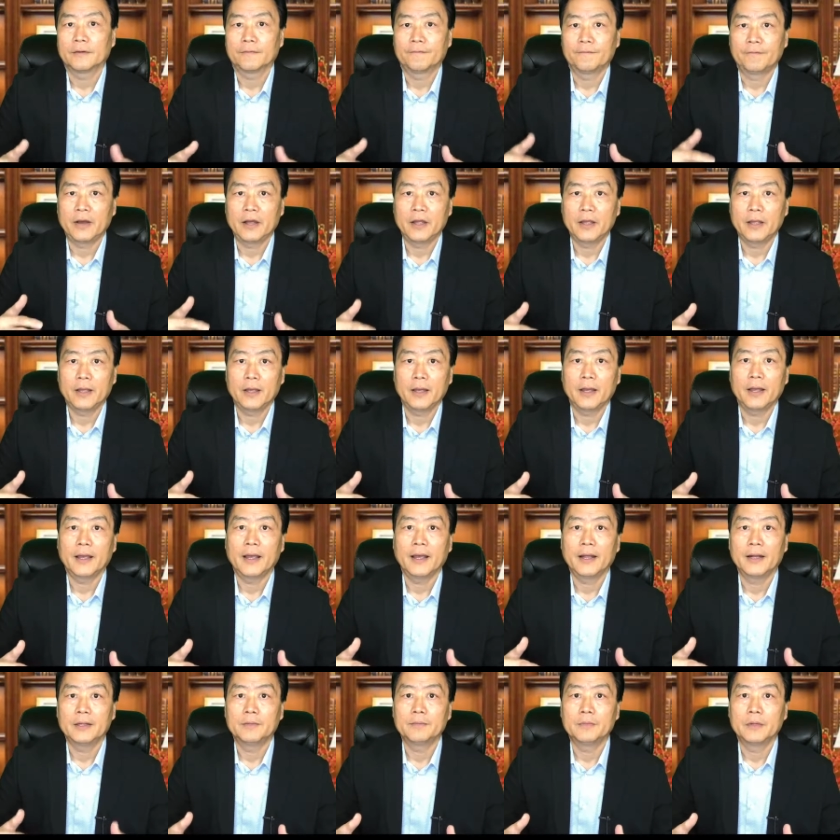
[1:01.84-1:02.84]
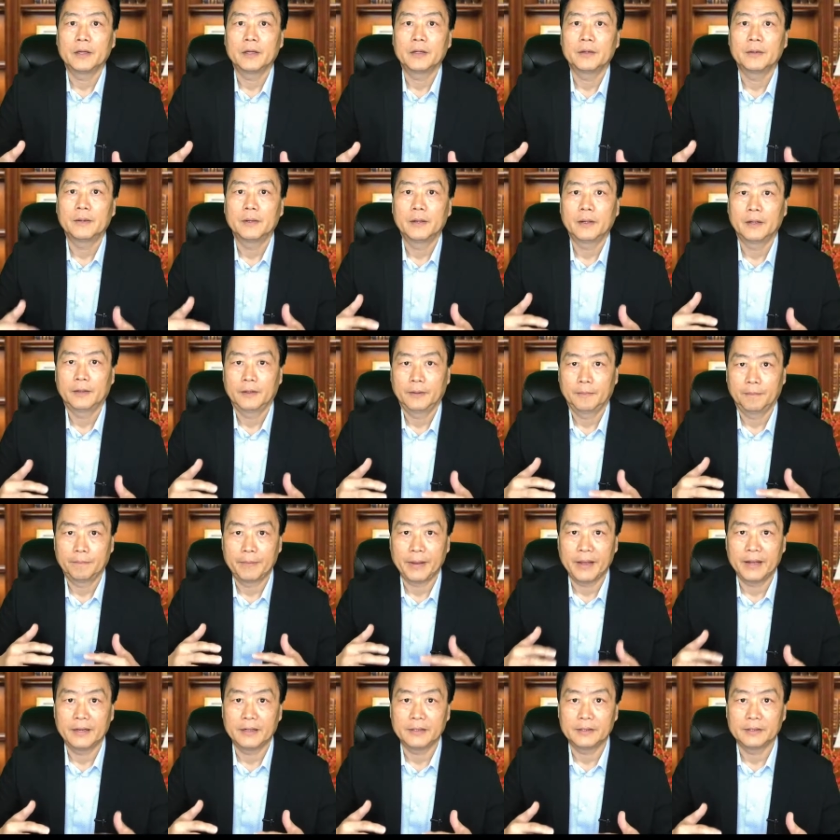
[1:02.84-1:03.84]
5-element
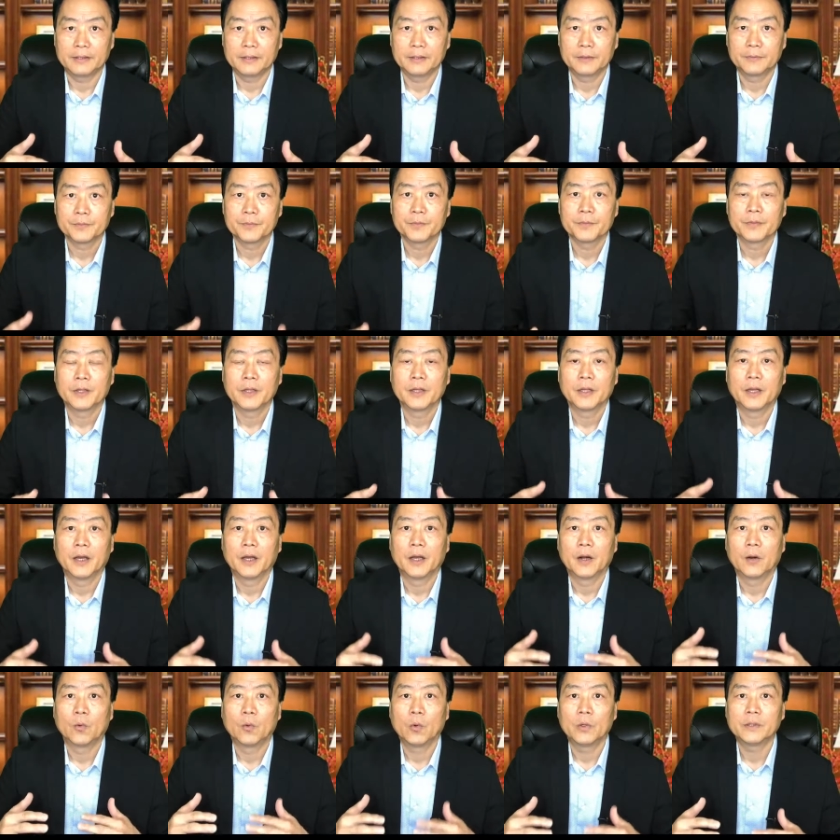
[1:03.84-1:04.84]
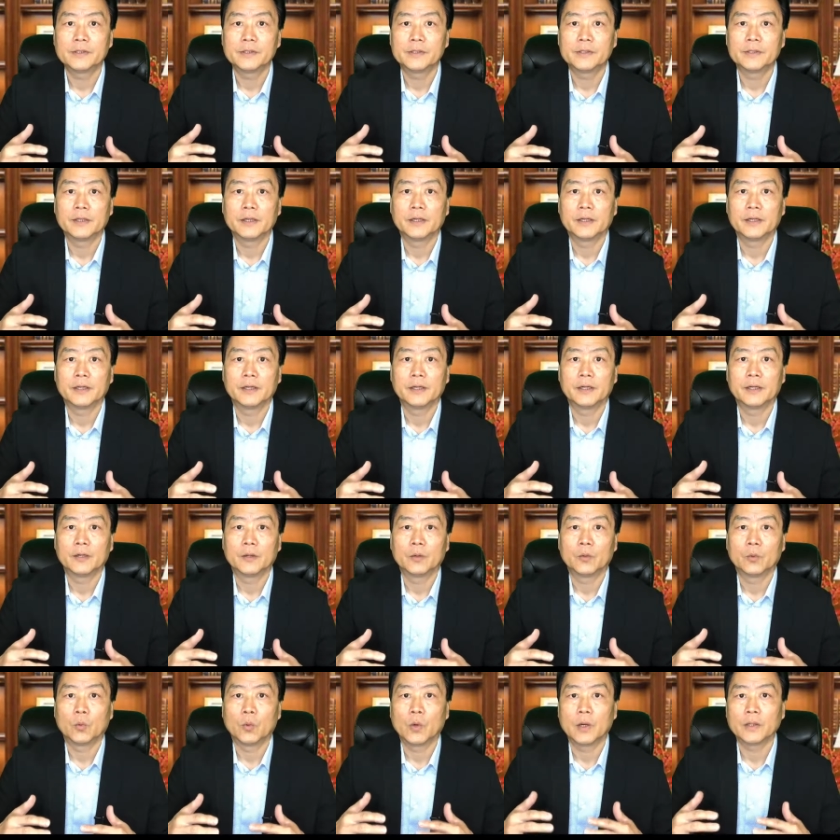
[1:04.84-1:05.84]
balance. What's
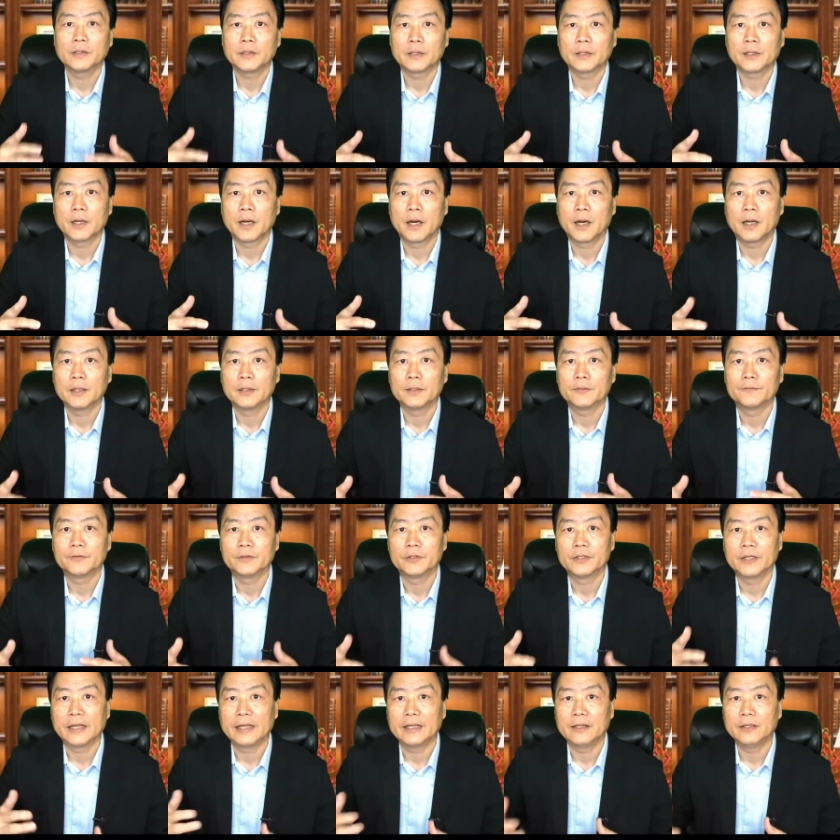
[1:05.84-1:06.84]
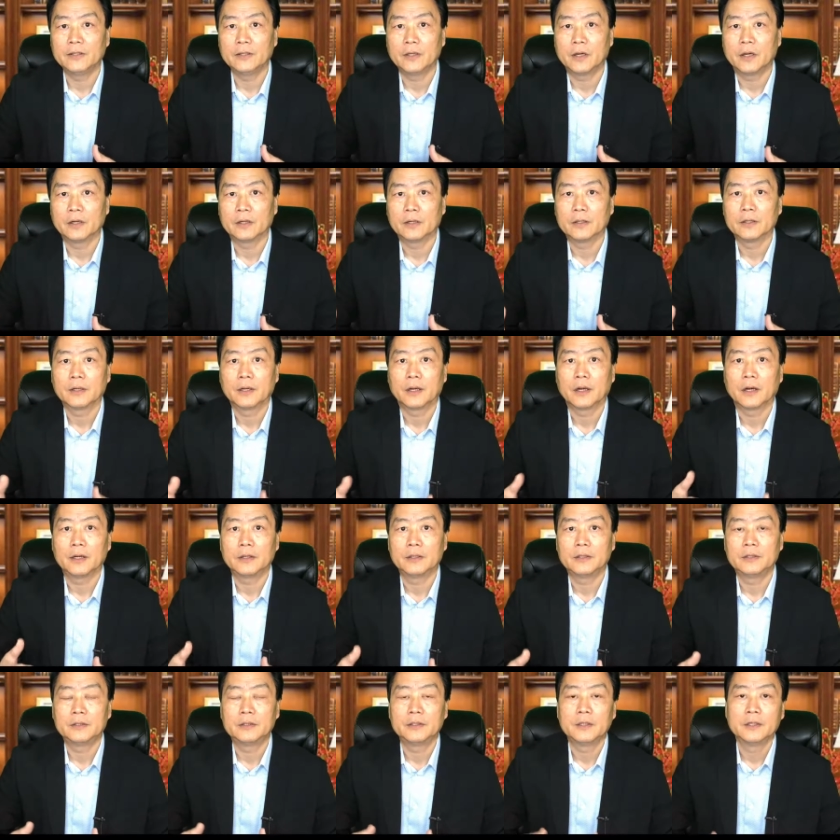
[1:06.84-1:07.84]
the color for the yin yang
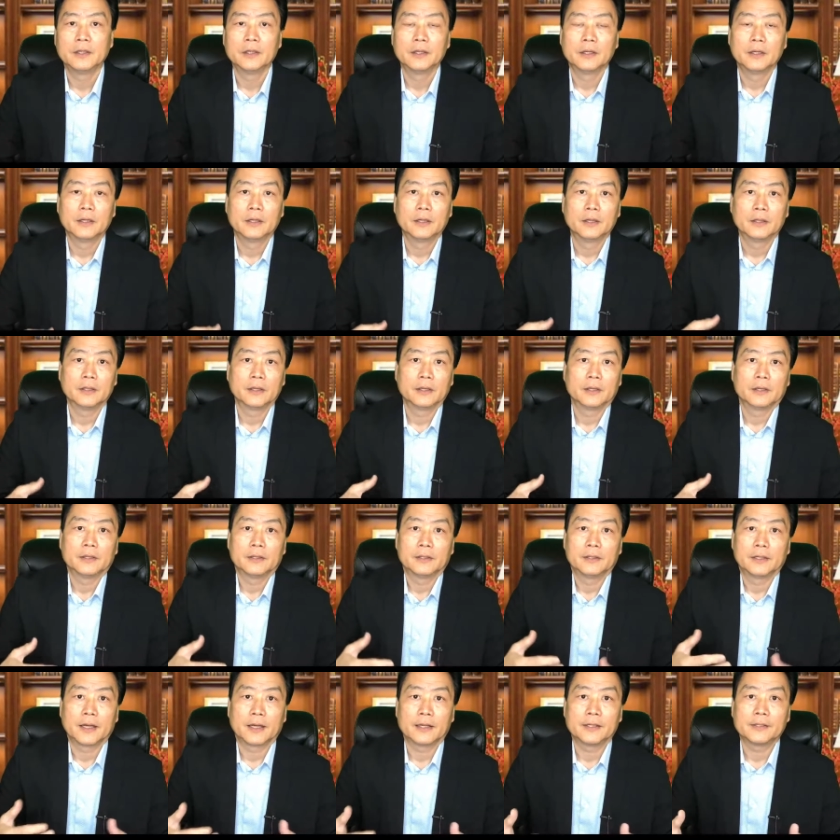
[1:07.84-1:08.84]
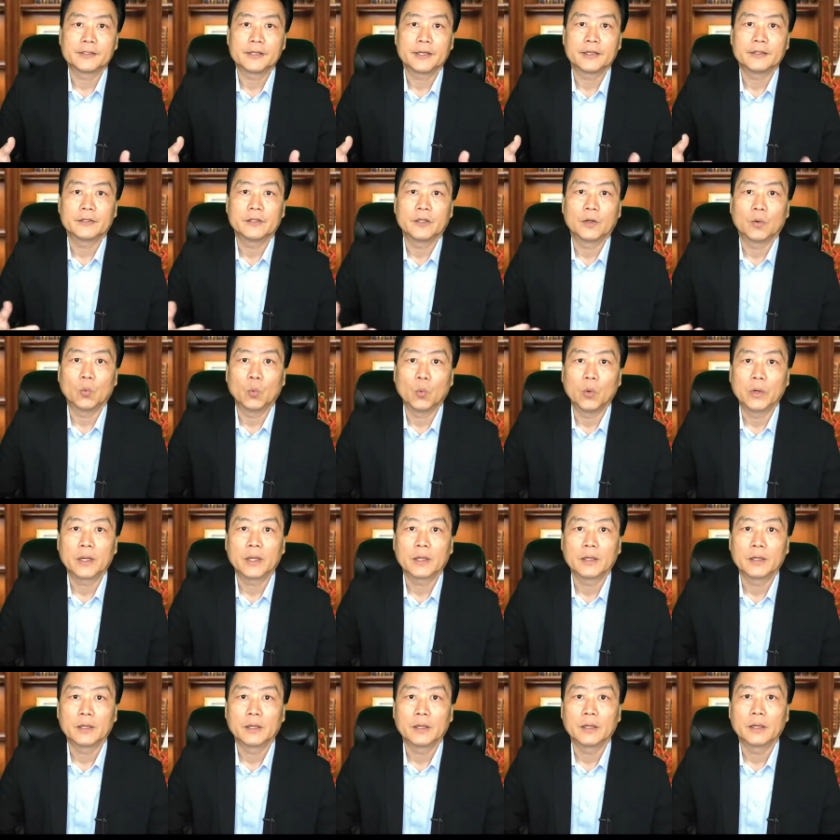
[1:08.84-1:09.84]
color? Like I said, the wood
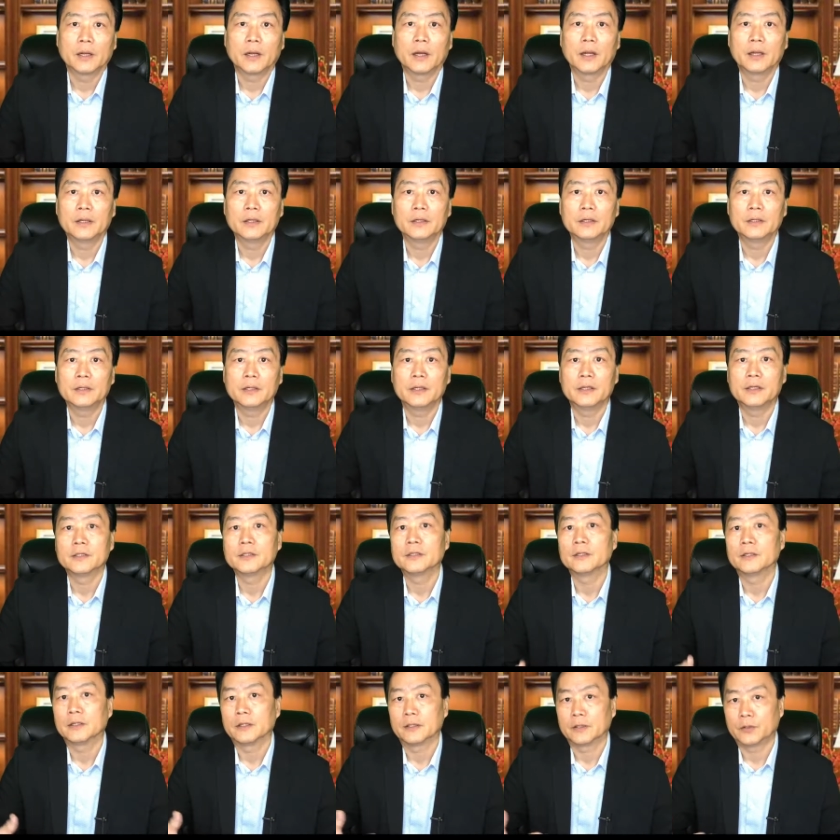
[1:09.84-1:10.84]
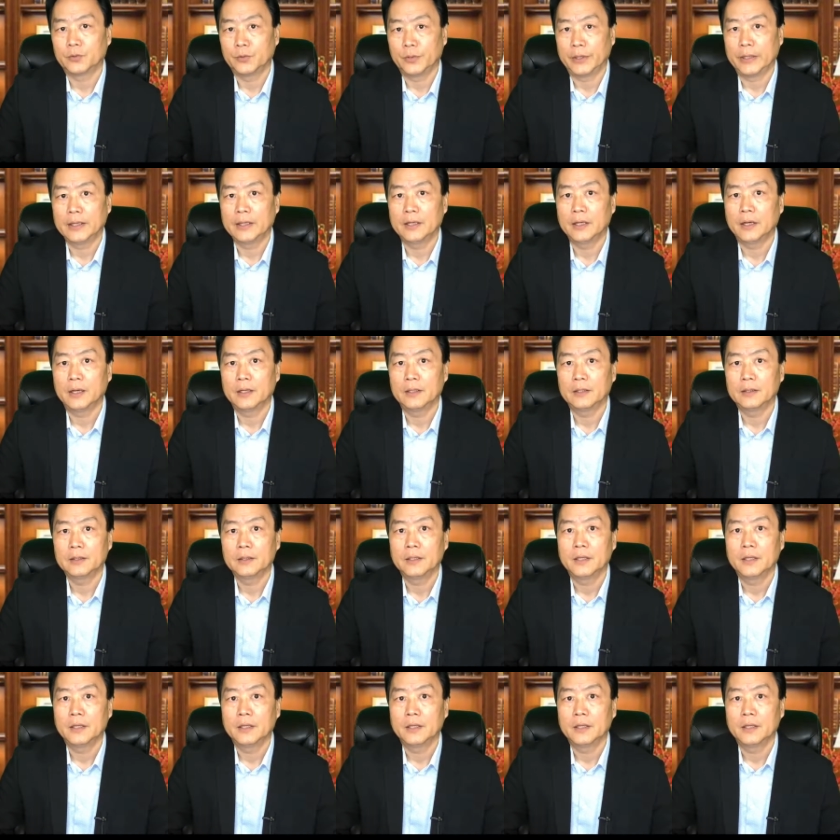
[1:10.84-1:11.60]
color is a green color,